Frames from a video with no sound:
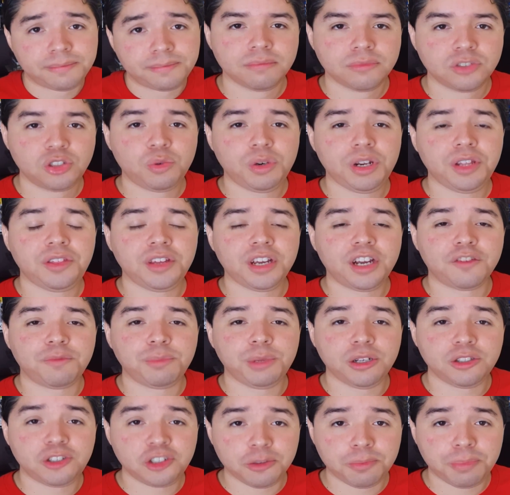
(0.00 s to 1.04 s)
So what do you think of
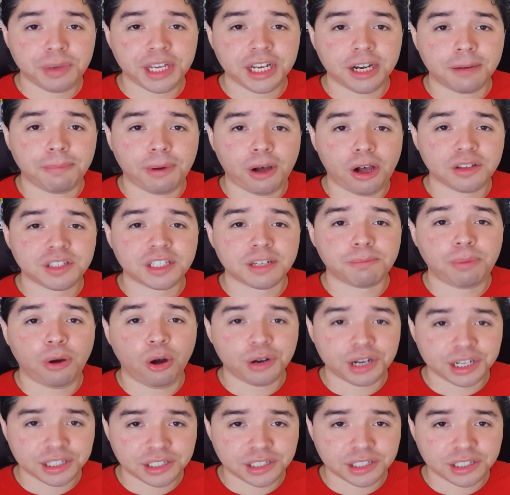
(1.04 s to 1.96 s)
Mewtwo being a boss in Pokken